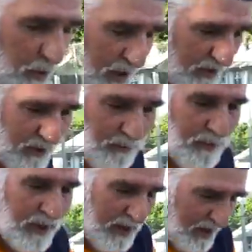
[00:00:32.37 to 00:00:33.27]
rhythm,
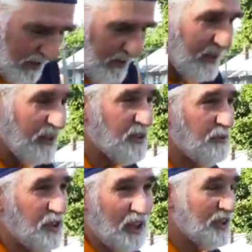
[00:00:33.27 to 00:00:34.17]
then it's
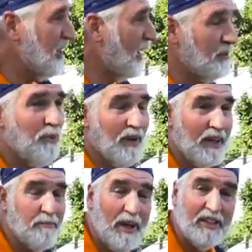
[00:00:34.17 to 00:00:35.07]
just like
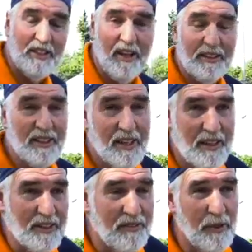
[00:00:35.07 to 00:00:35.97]
playing baseline
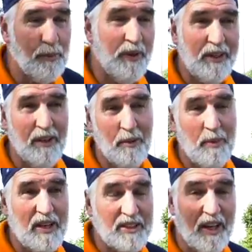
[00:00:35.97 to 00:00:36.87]
tennis. If you're playing on the
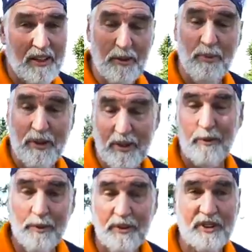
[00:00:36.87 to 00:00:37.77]
baseline and you're playing in a
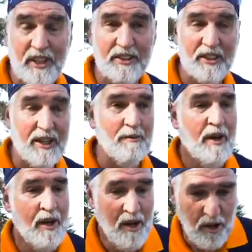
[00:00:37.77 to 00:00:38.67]
real tennis game,
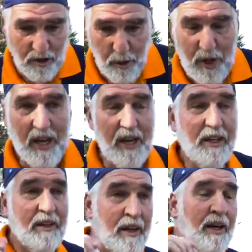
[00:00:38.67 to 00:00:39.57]
you
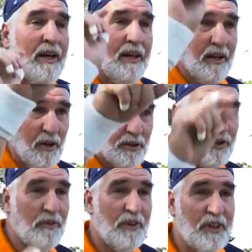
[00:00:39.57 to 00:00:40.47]
hit, it goes
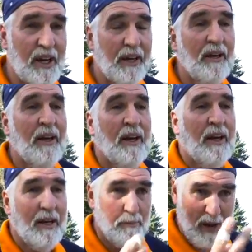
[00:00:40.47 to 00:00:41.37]
over the net,
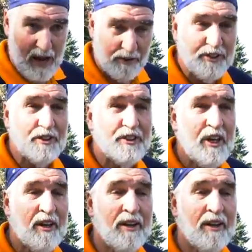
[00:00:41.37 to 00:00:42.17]
it bounces,